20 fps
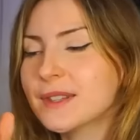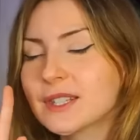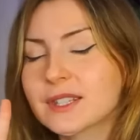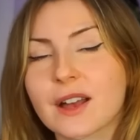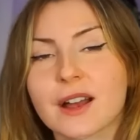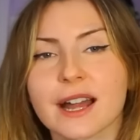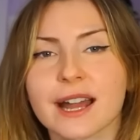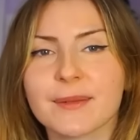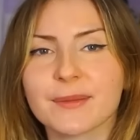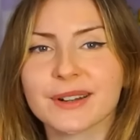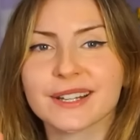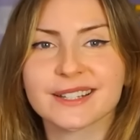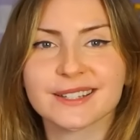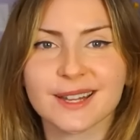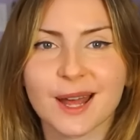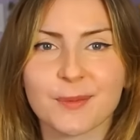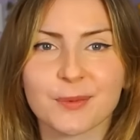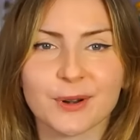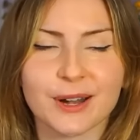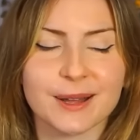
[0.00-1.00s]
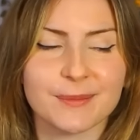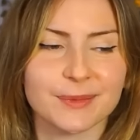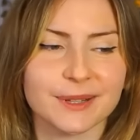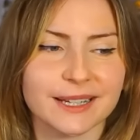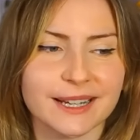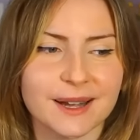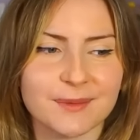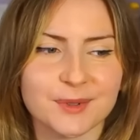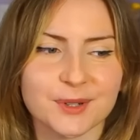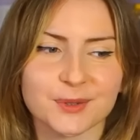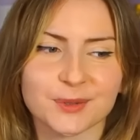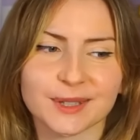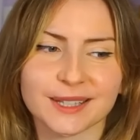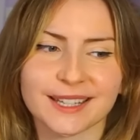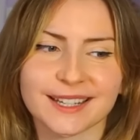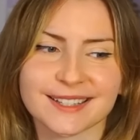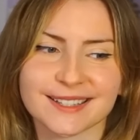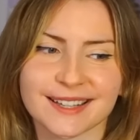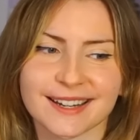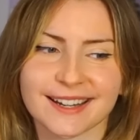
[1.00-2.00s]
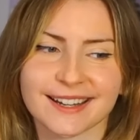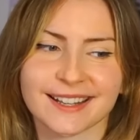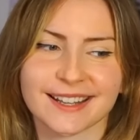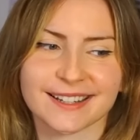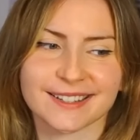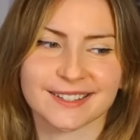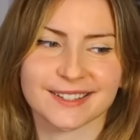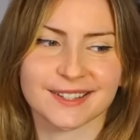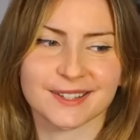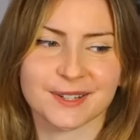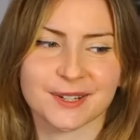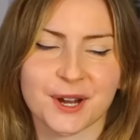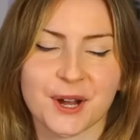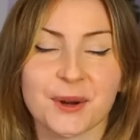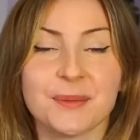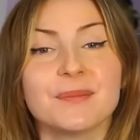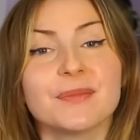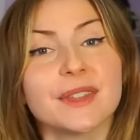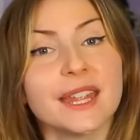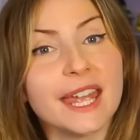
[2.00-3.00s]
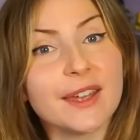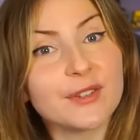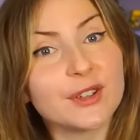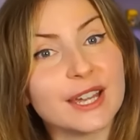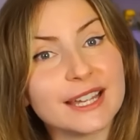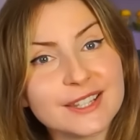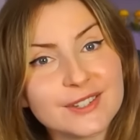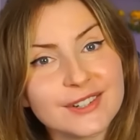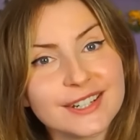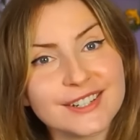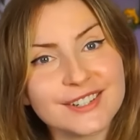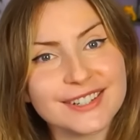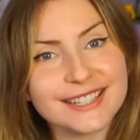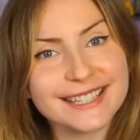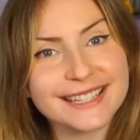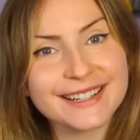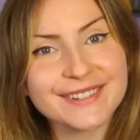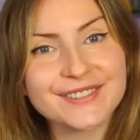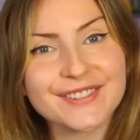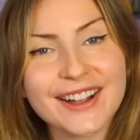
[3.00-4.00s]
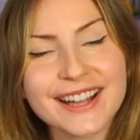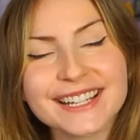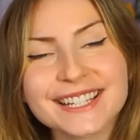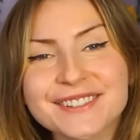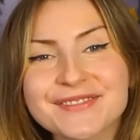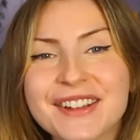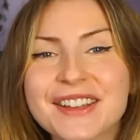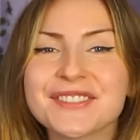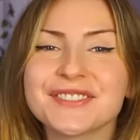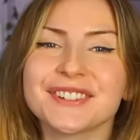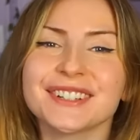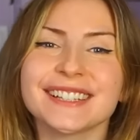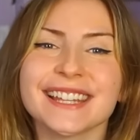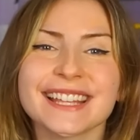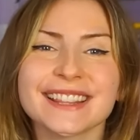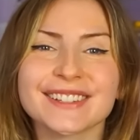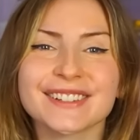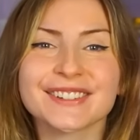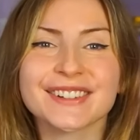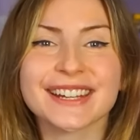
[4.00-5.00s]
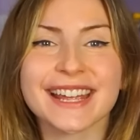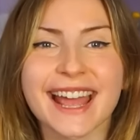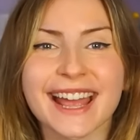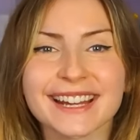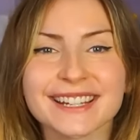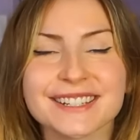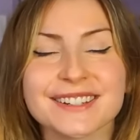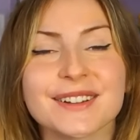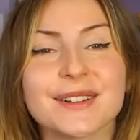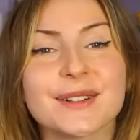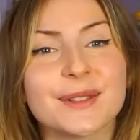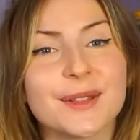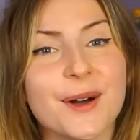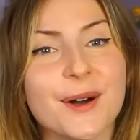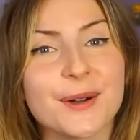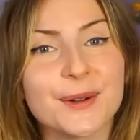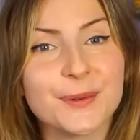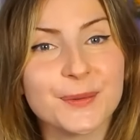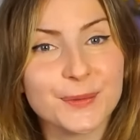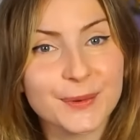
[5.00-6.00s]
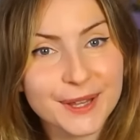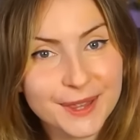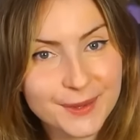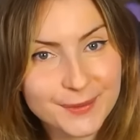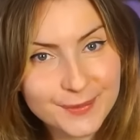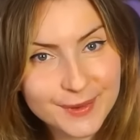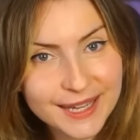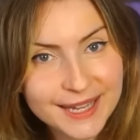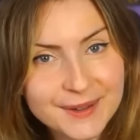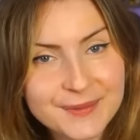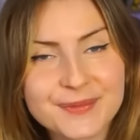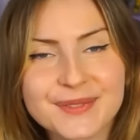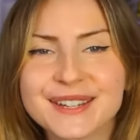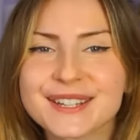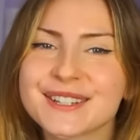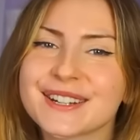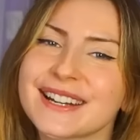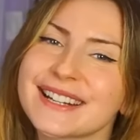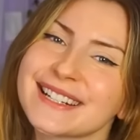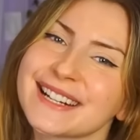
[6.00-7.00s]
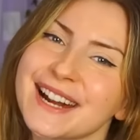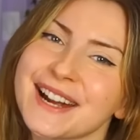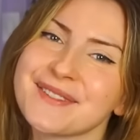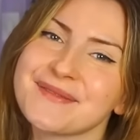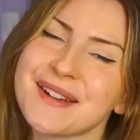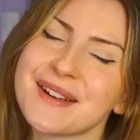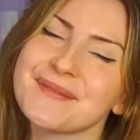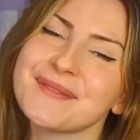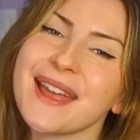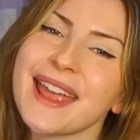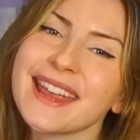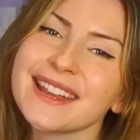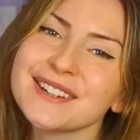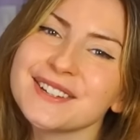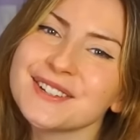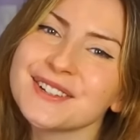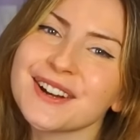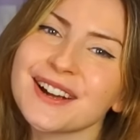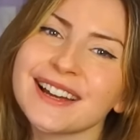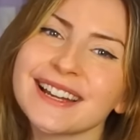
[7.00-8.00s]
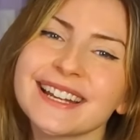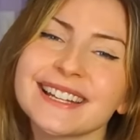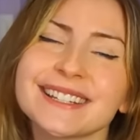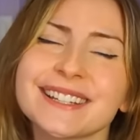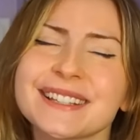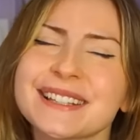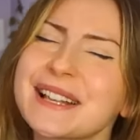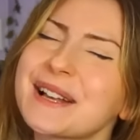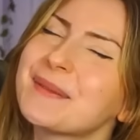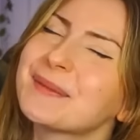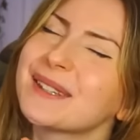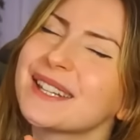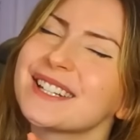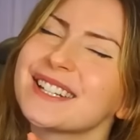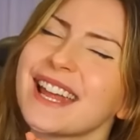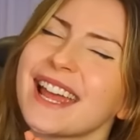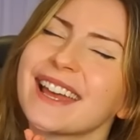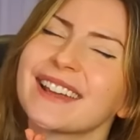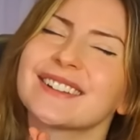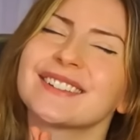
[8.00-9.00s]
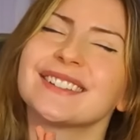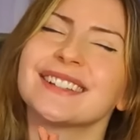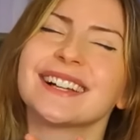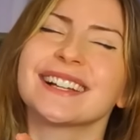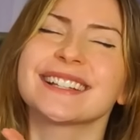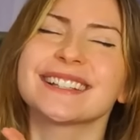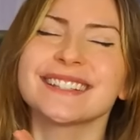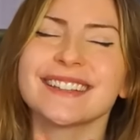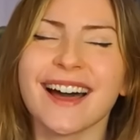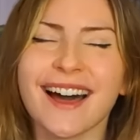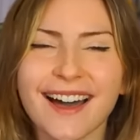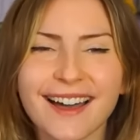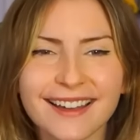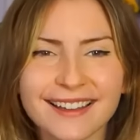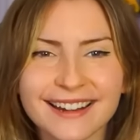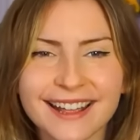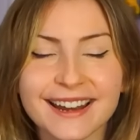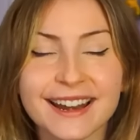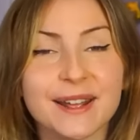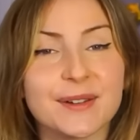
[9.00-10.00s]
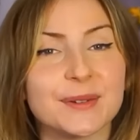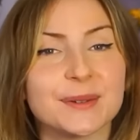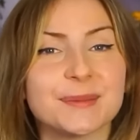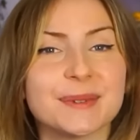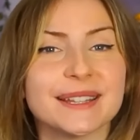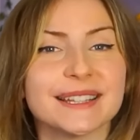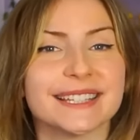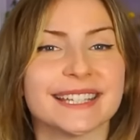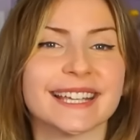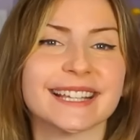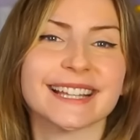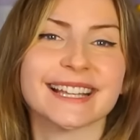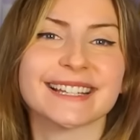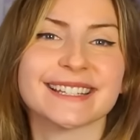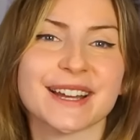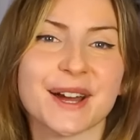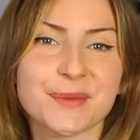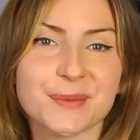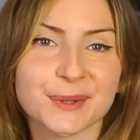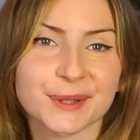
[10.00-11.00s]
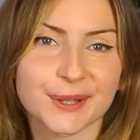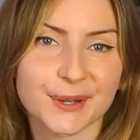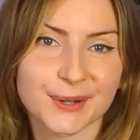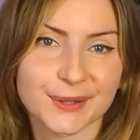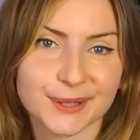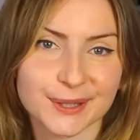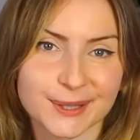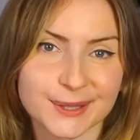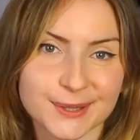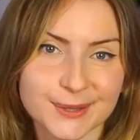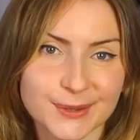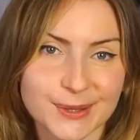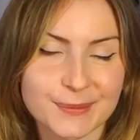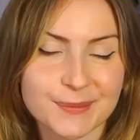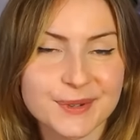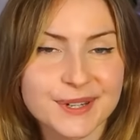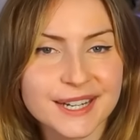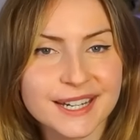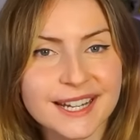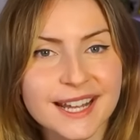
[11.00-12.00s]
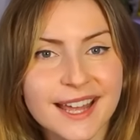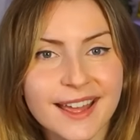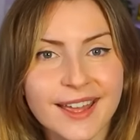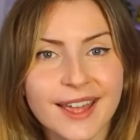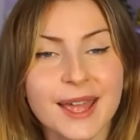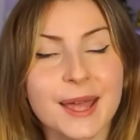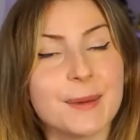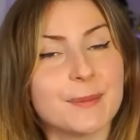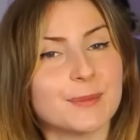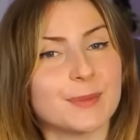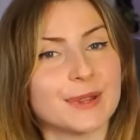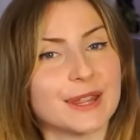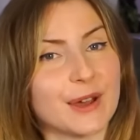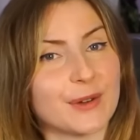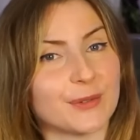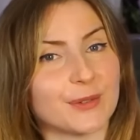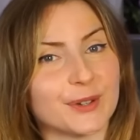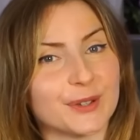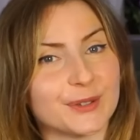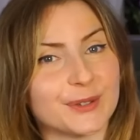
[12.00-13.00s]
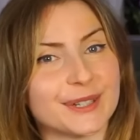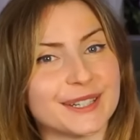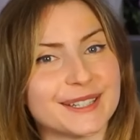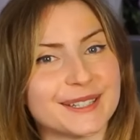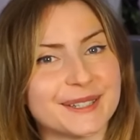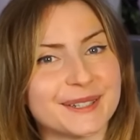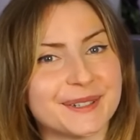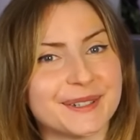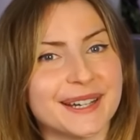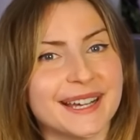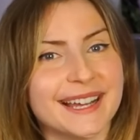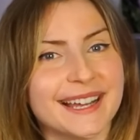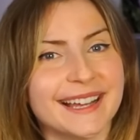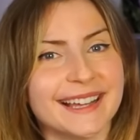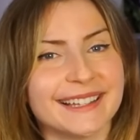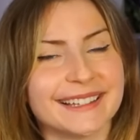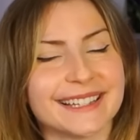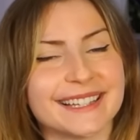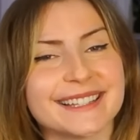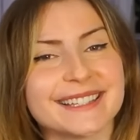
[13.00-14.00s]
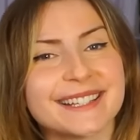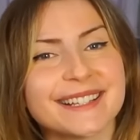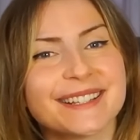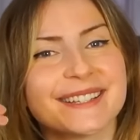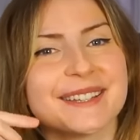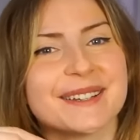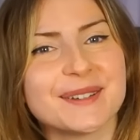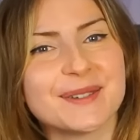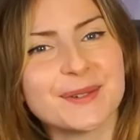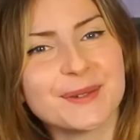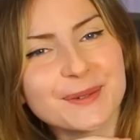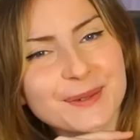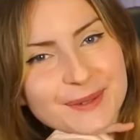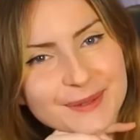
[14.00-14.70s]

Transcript: Sorry, I'm gonna stop rambling. I'm just really excited to get into the show. If you guys are interested in watching my full-length reaction along with me, be sure to check out my Patreon. It does help the channel a ton, and I will be linking that down below in the description. Without further ado, let's continue.